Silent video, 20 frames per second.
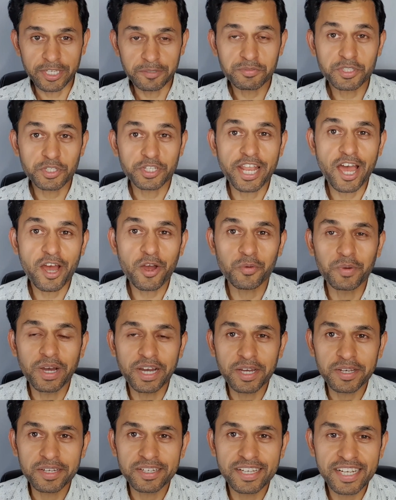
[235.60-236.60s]
Okay, so now
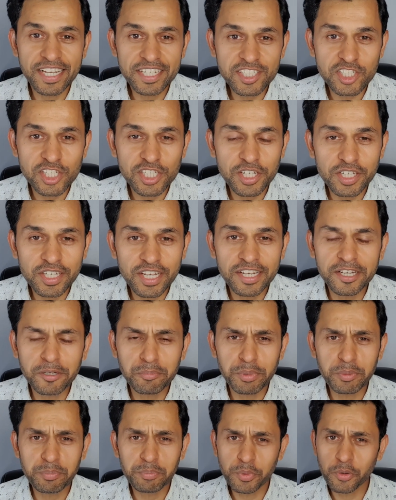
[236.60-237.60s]
let's learn a
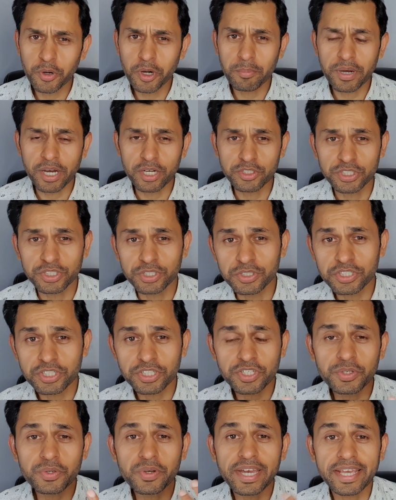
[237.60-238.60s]
little bit more about you.
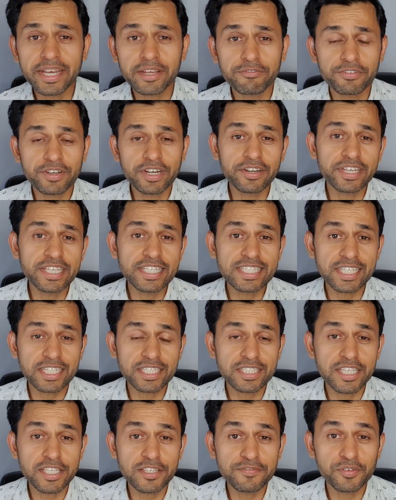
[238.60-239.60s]
So you had a very
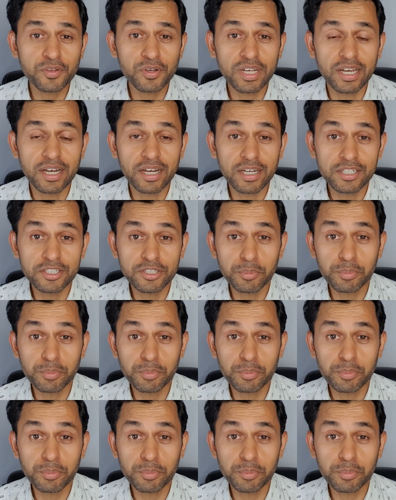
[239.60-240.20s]
successful